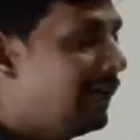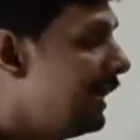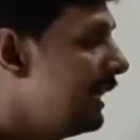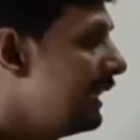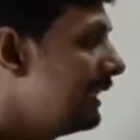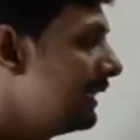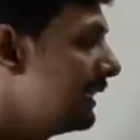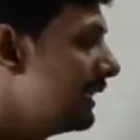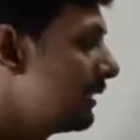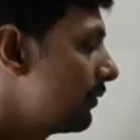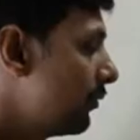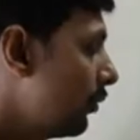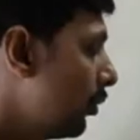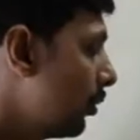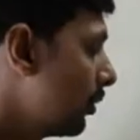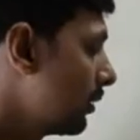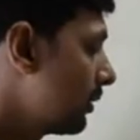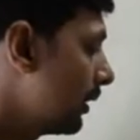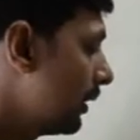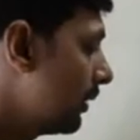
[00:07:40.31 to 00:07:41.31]
In this
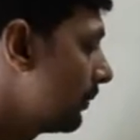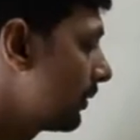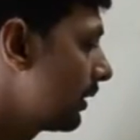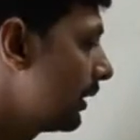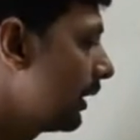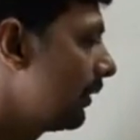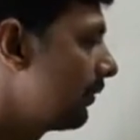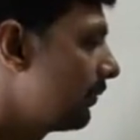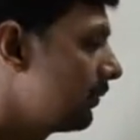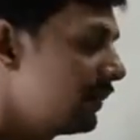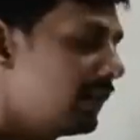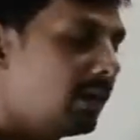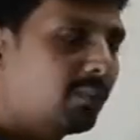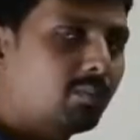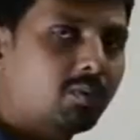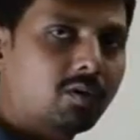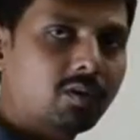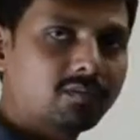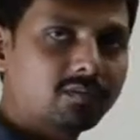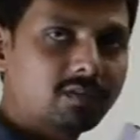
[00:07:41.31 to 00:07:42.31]
4 terms, if
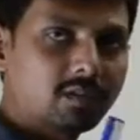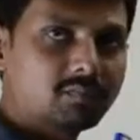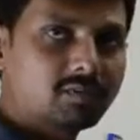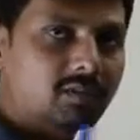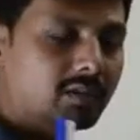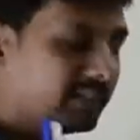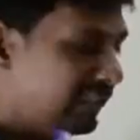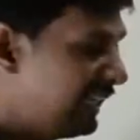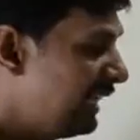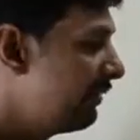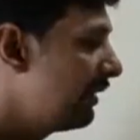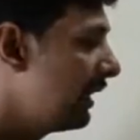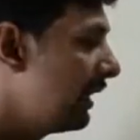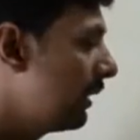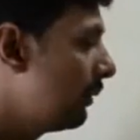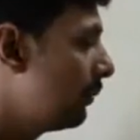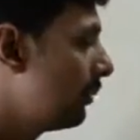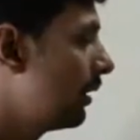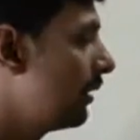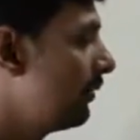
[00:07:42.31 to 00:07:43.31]
number of terms are even
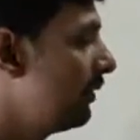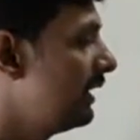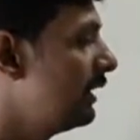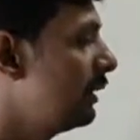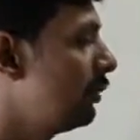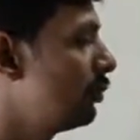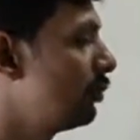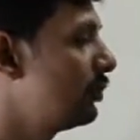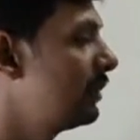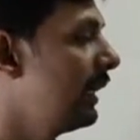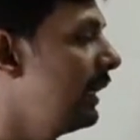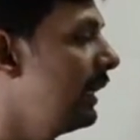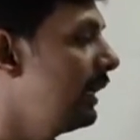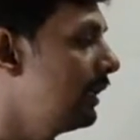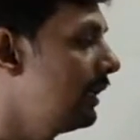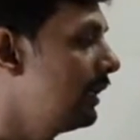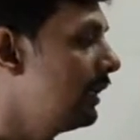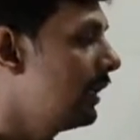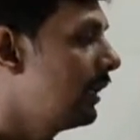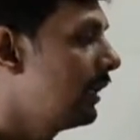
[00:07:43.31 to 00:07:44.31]
number, we need to take